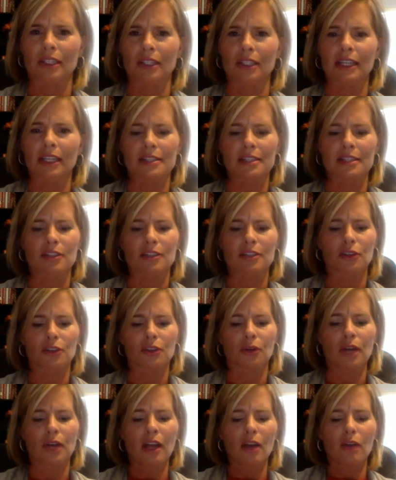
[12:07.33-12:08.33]
And he said,
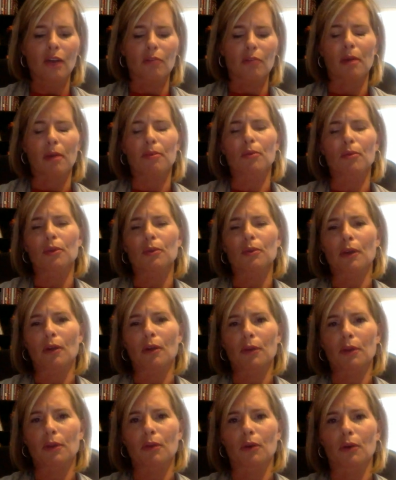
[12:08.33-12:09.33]
remember when
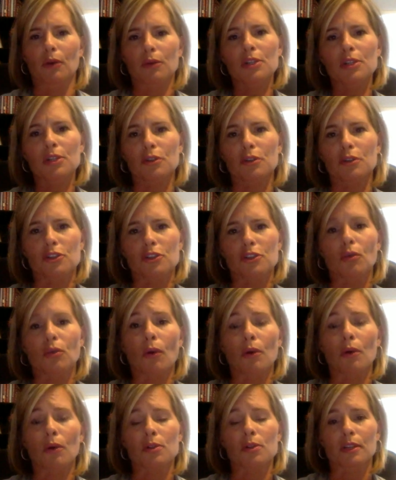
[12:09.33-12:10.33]
we quote research, you
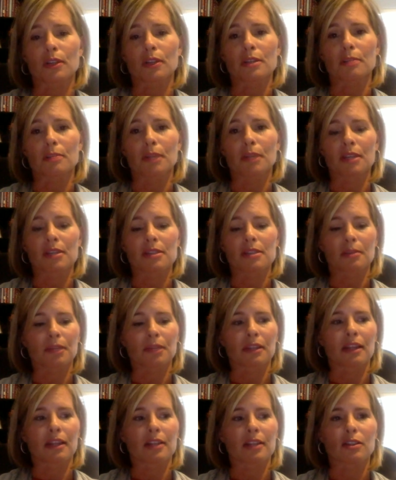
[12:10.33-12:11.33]
always want it to be
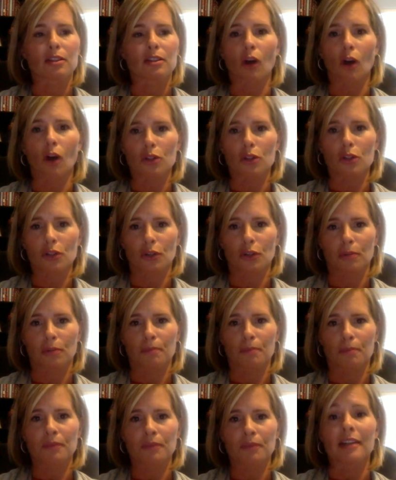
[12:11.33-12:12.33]
something that's
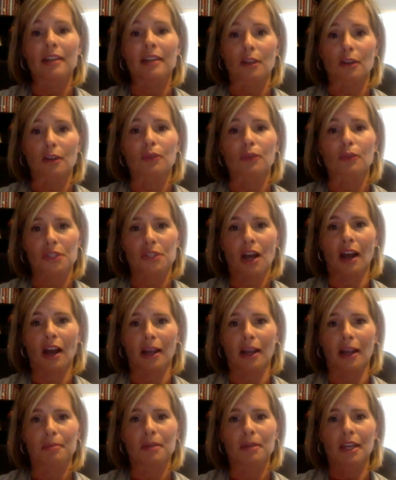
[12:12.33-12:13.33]
long-term and done over
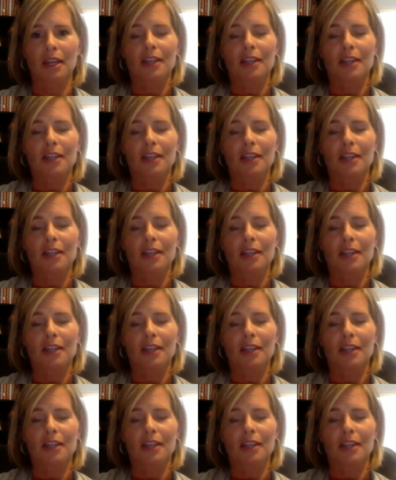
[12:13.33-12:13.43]
time,